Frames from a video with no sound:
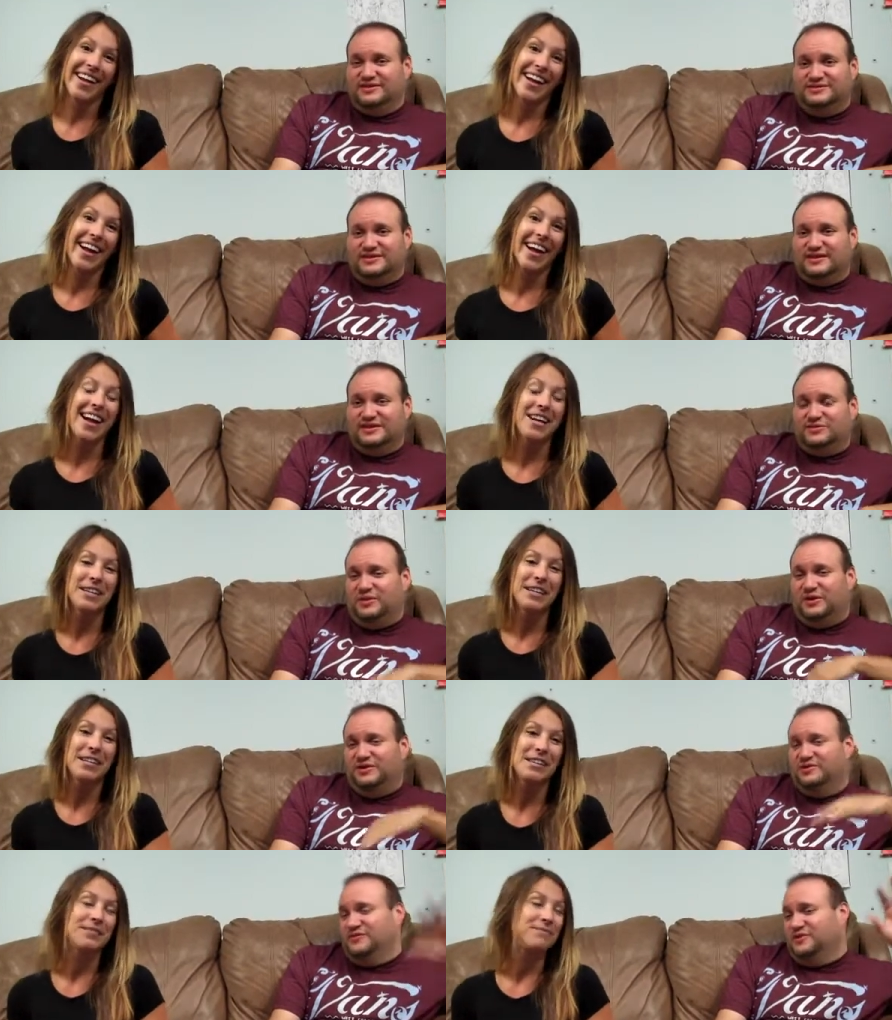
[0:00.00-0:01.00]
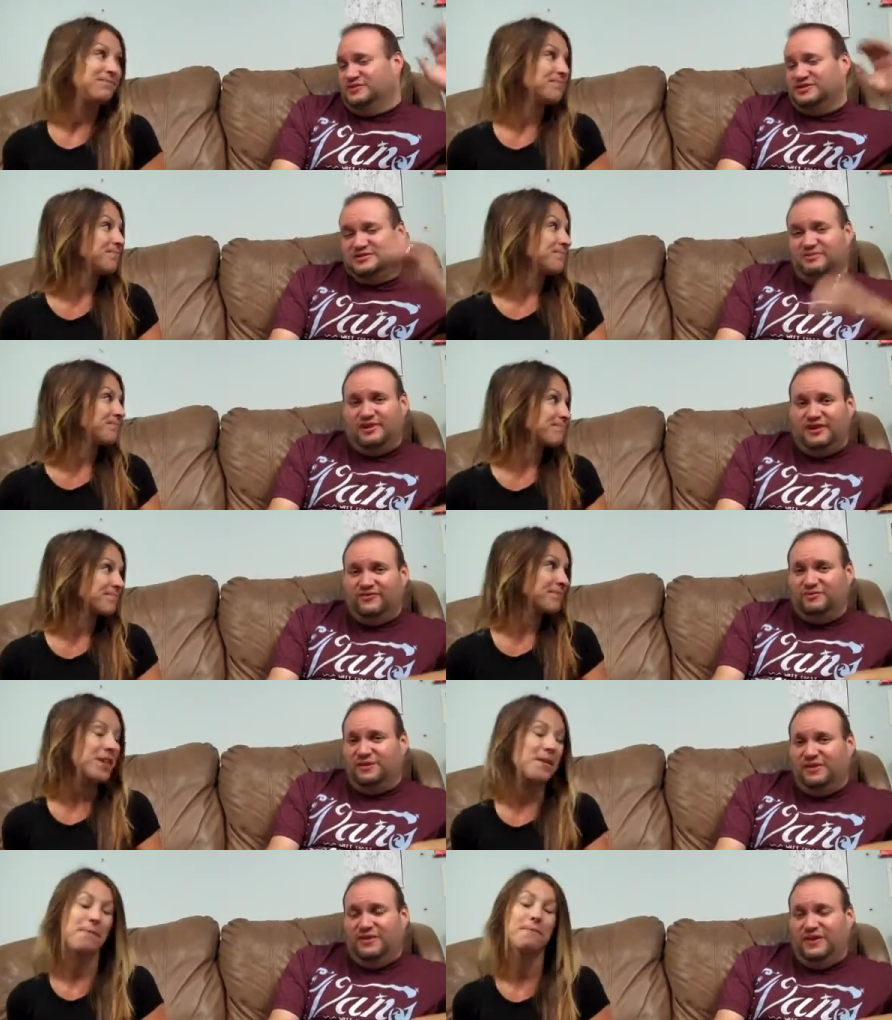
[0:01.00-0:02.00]
Speaker 1: as it gets. We interviewed just about
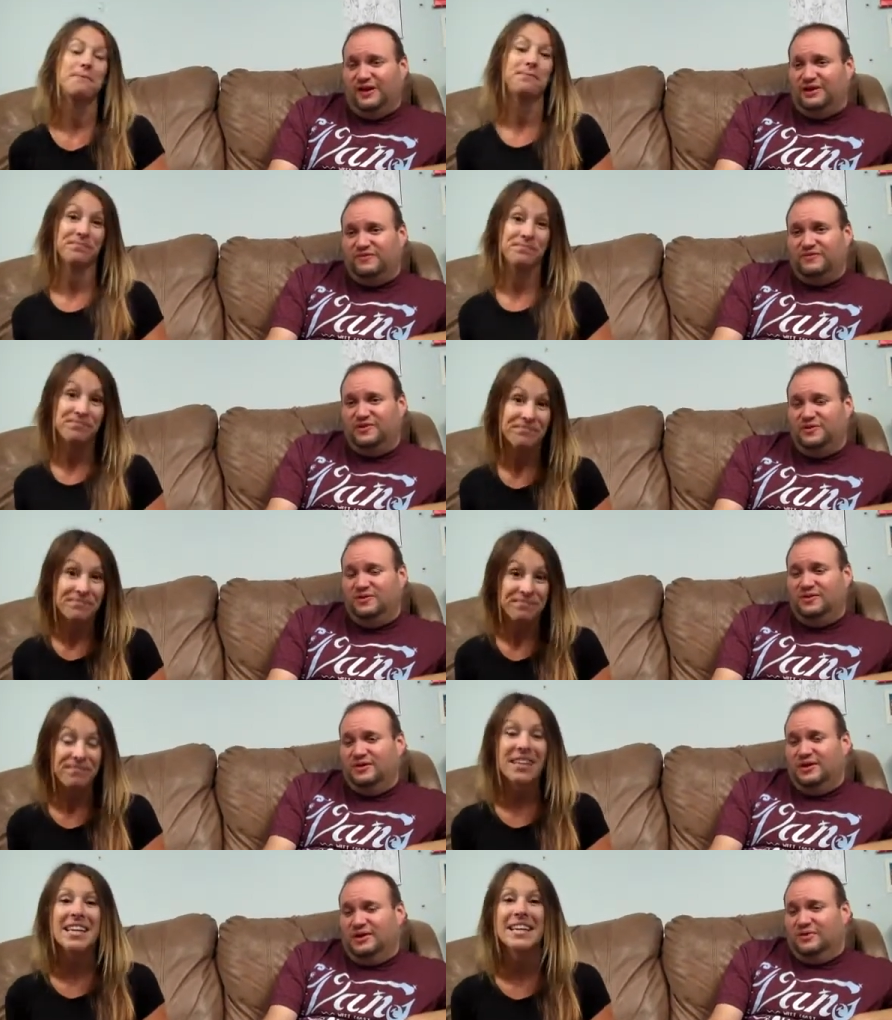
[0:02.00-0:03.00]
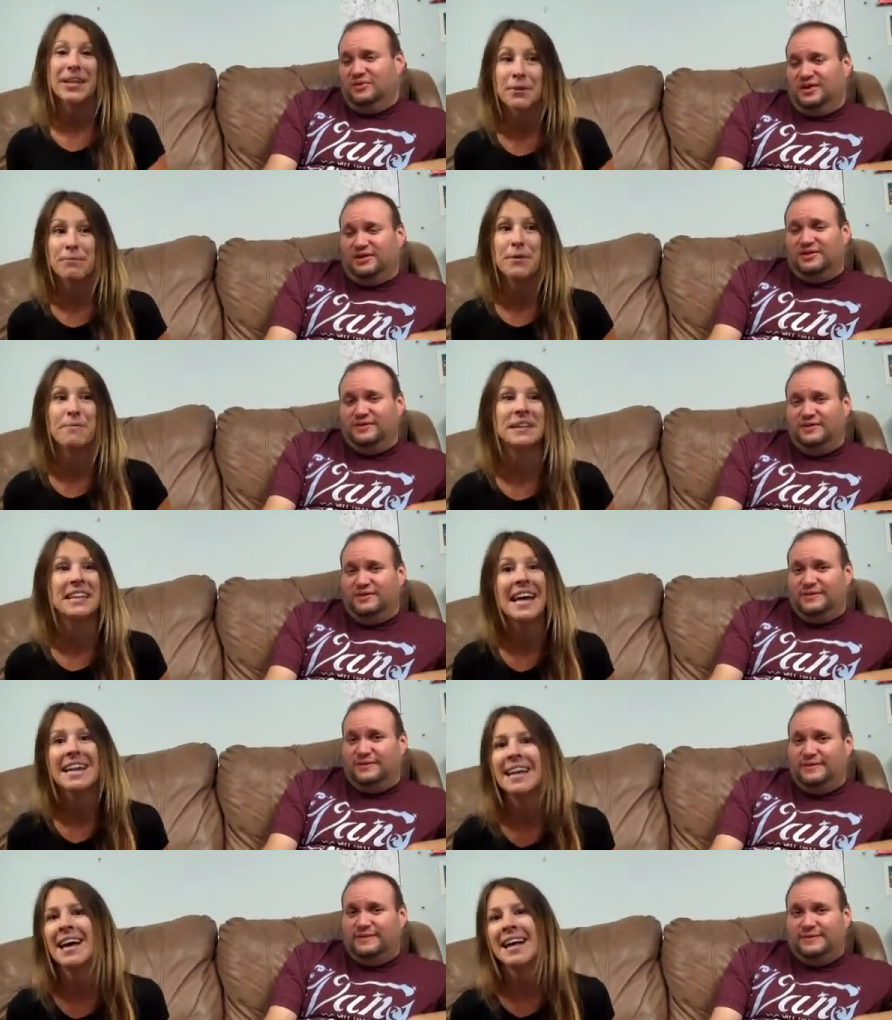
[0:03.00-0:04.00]
everybody The interview.
Speaker 2: Gilbert we,
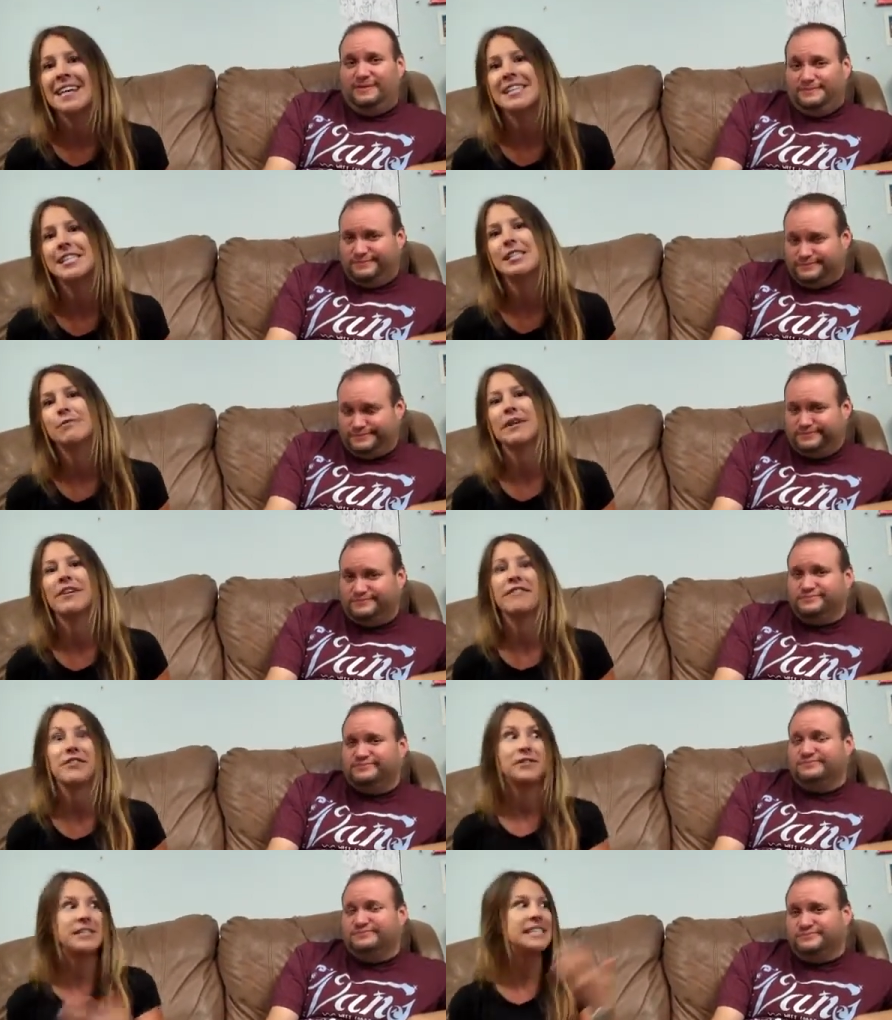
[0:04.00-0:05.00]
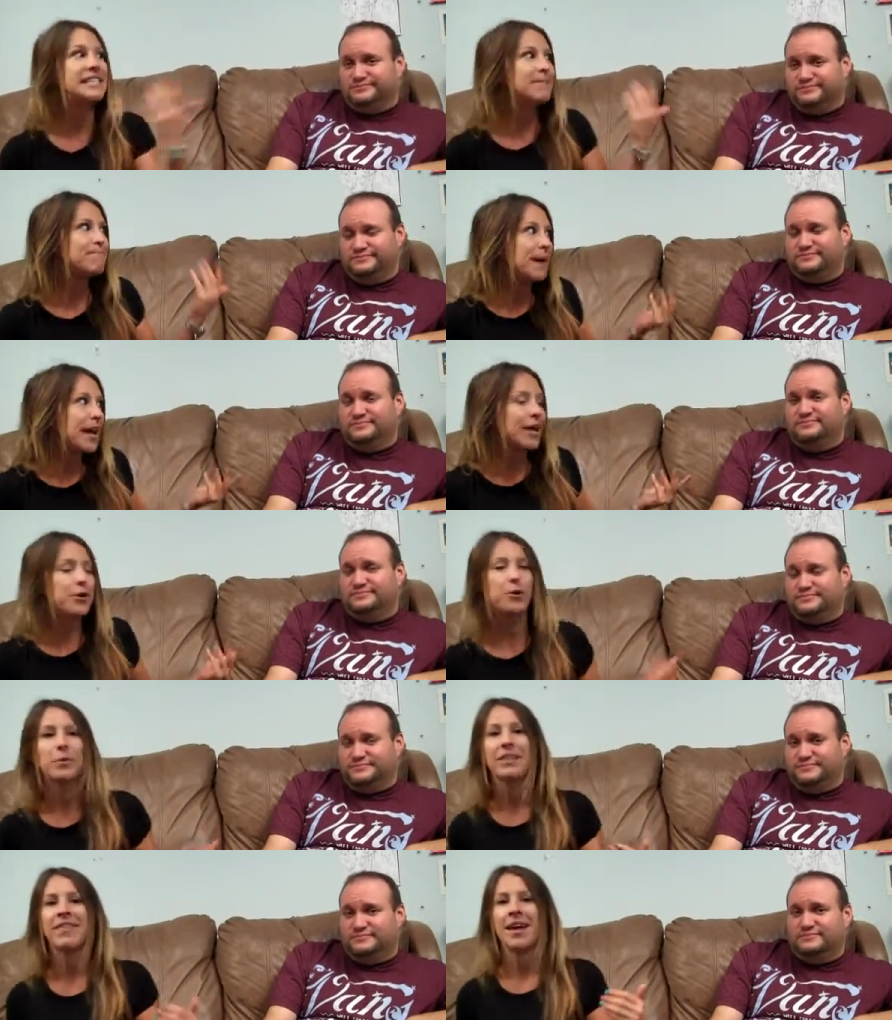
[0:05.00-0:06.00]
Melendez. We interviewed Stipe,
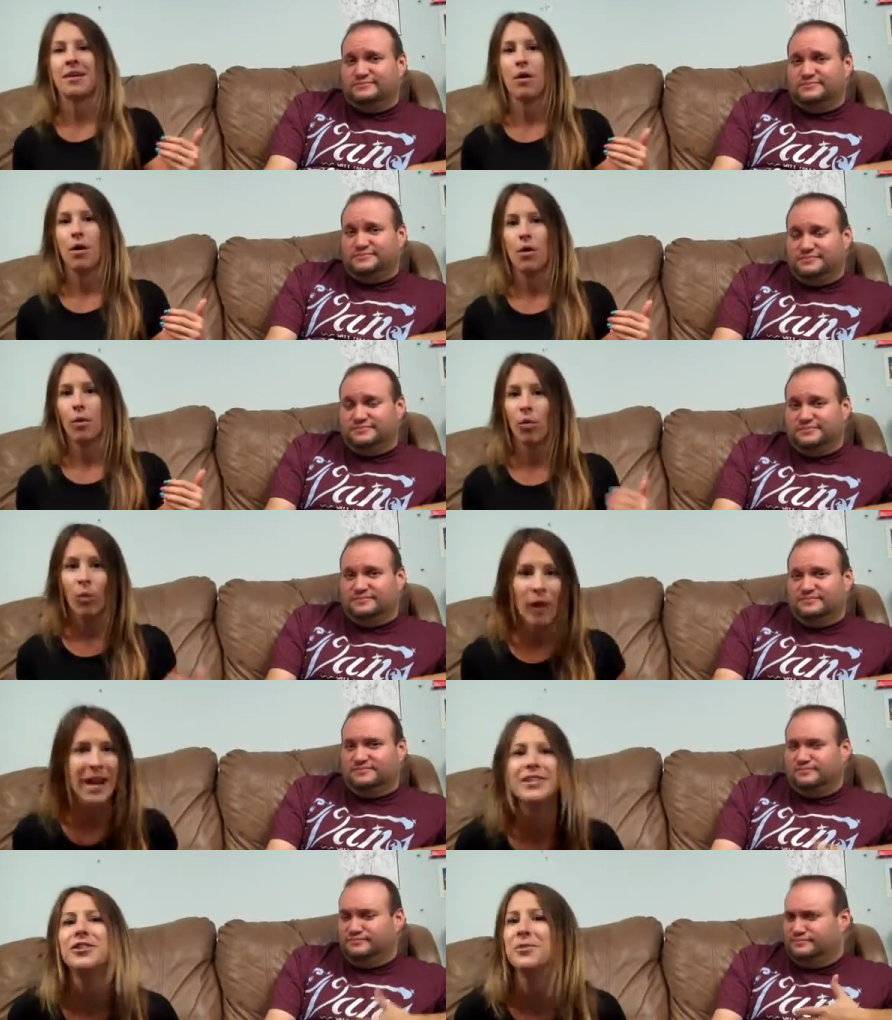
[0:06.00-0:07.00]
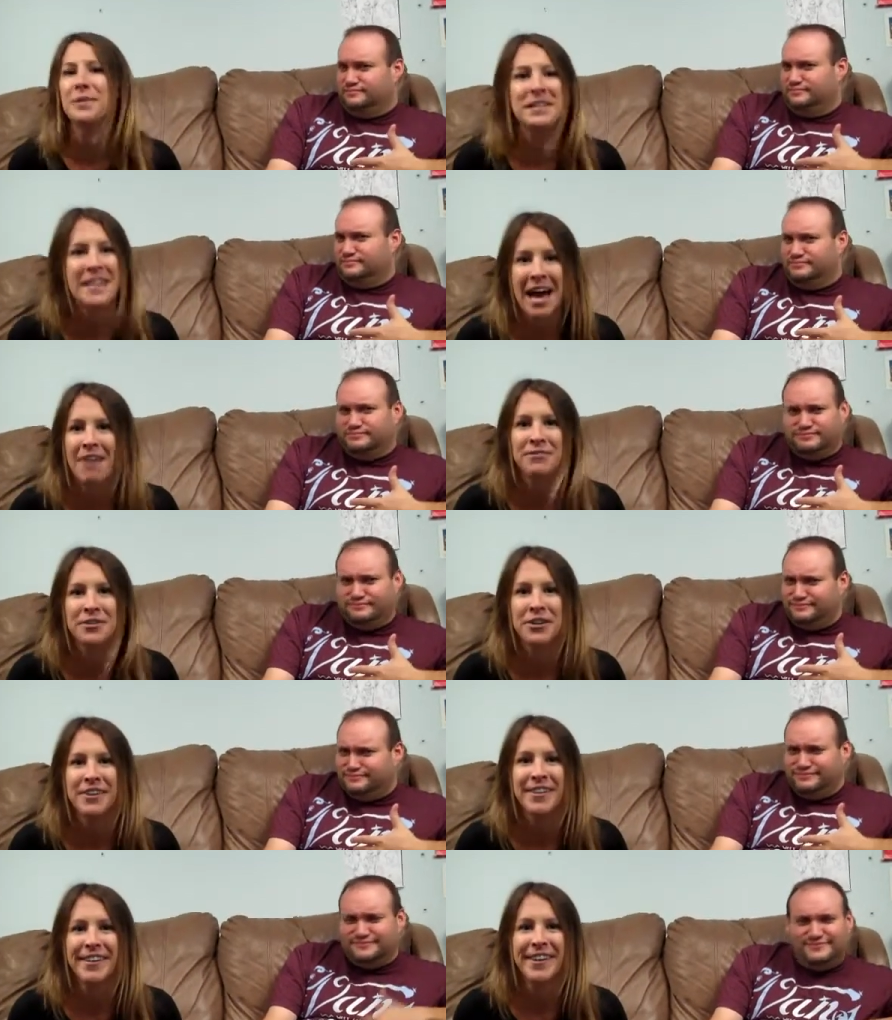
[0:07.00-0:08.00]
who we then raged with after.
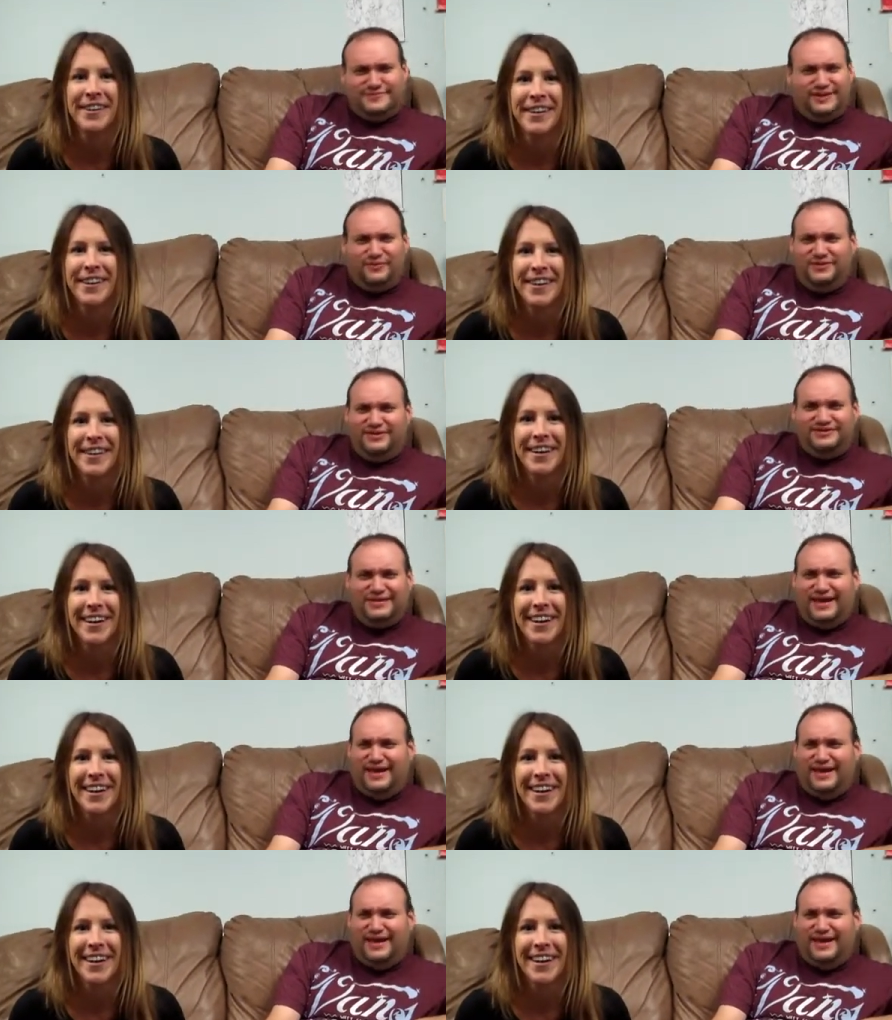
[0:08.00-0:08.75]
Mm-hmm.
Speaker 1: When does that